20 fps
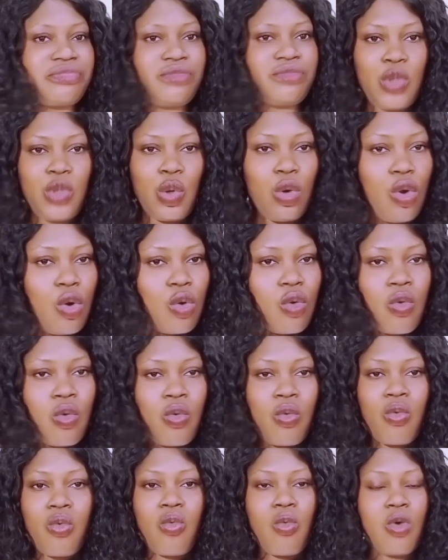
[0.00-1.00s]

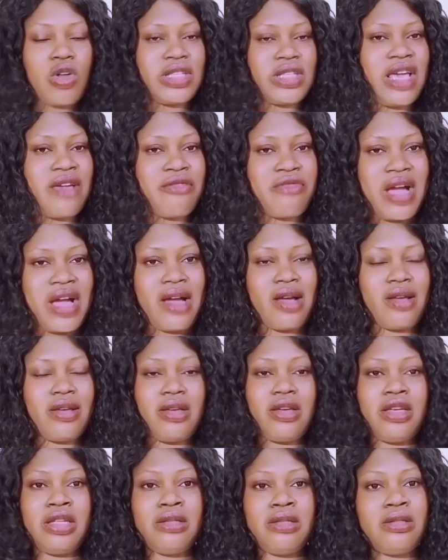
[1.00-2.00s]
olokun, whatever.
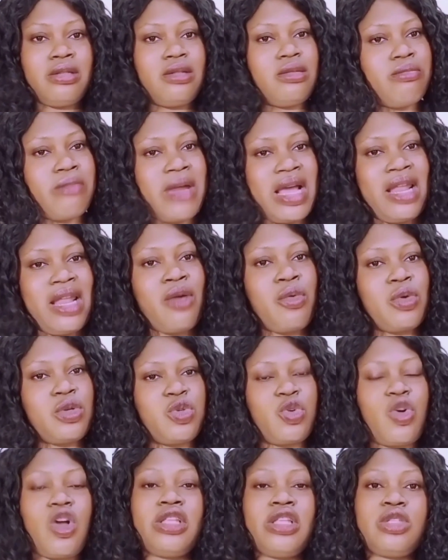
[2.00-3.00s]
In my language, we
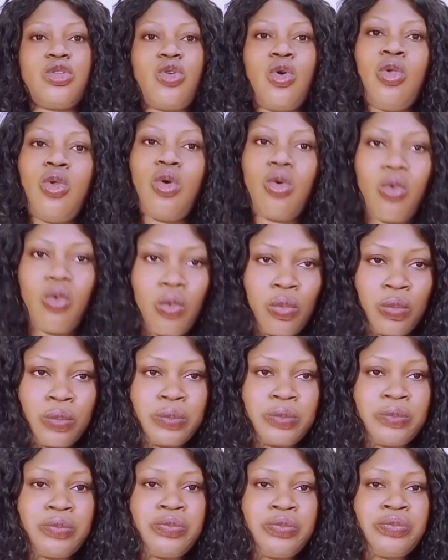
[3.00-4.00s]
call it olokun.
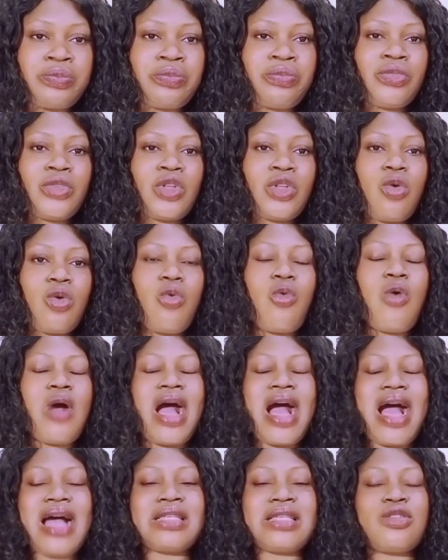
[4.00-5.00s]
Who
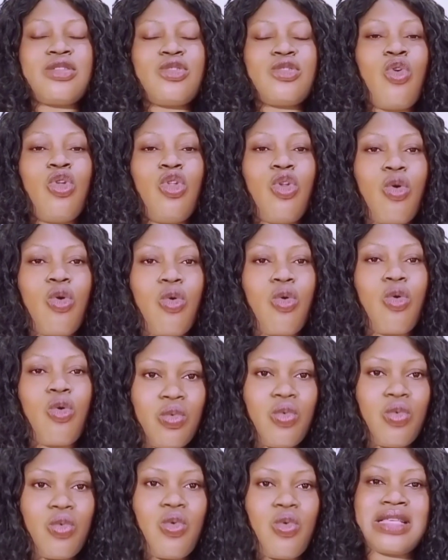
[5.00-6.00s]

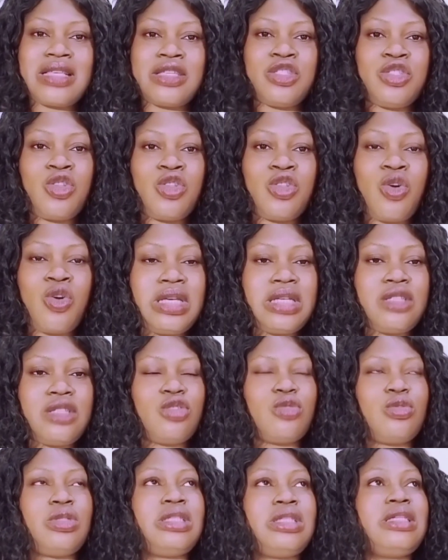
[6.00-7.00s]
has done it to
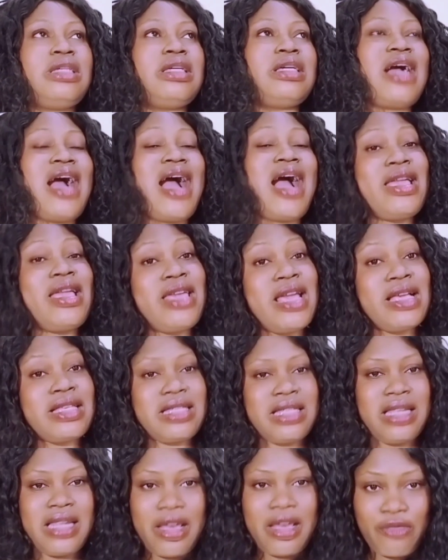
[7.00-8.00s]
the highest
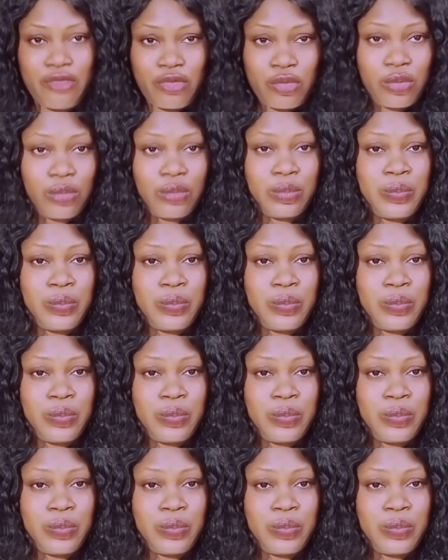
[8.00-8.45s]
level.